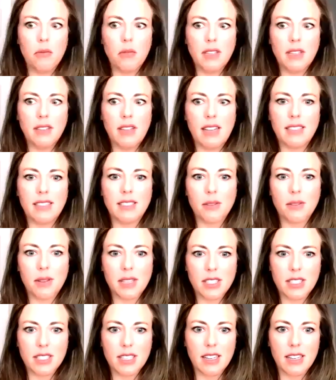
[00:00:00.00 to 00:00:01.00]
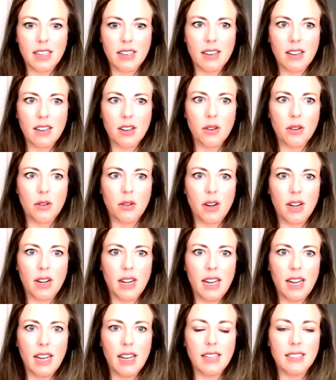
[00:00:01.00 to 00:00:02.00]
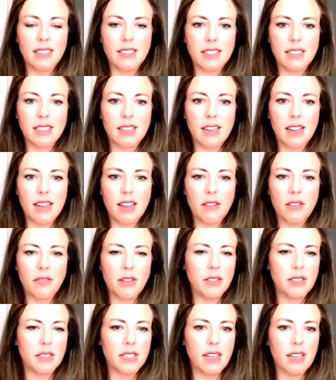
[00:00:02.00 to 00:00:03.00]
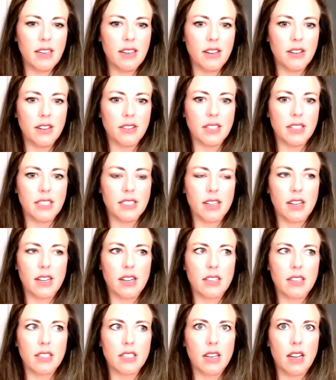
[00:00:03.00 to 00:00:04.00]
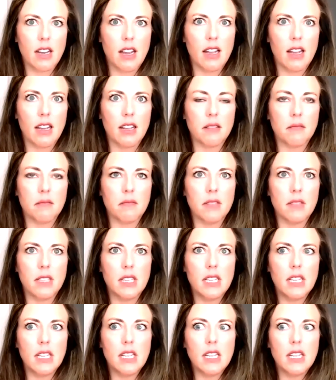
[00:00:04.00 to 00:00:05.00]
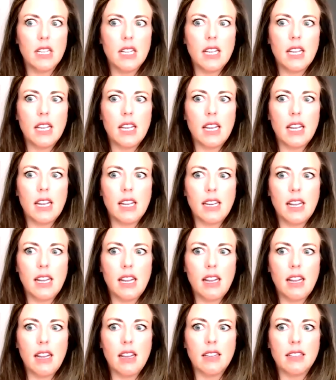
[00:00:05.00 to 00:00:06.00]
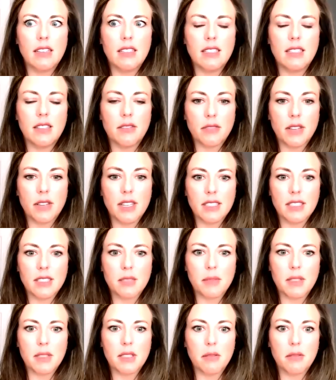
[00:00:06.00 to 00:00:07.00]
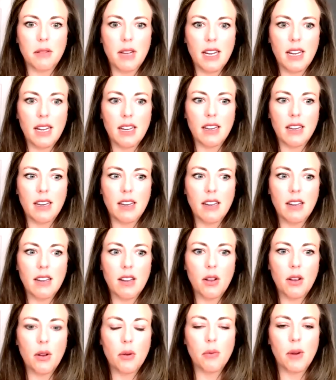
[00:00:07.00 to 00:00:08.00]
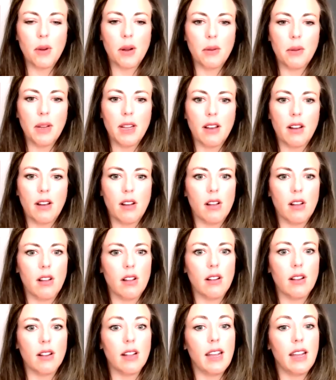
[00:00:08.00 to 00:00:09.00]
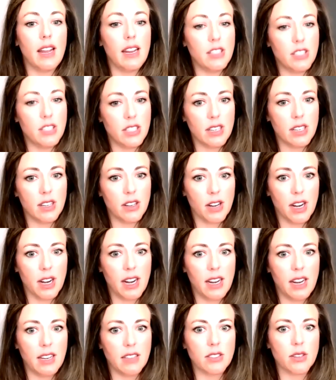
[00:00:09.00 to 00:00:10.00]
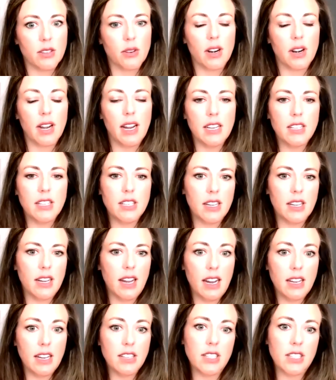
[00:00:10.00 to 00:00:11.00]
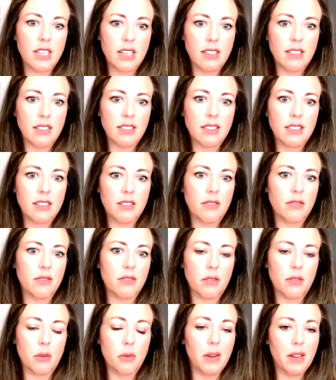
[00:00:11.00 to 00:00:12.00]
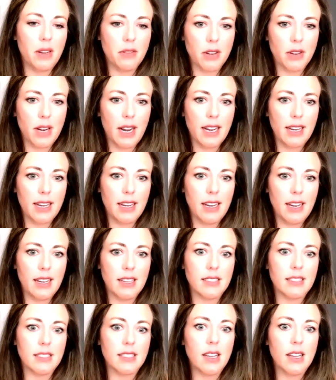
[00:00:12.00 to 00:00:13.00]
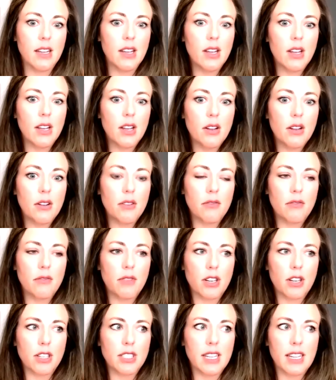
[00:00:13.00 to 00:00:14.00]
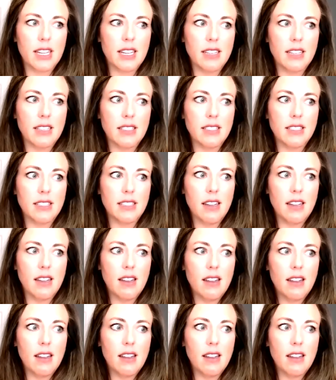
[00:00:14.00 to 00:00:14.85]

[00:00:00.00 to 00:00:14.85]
one last question, Corey, have you seen in your research any difference between what we call ancient grains or ancient wheat varieties versus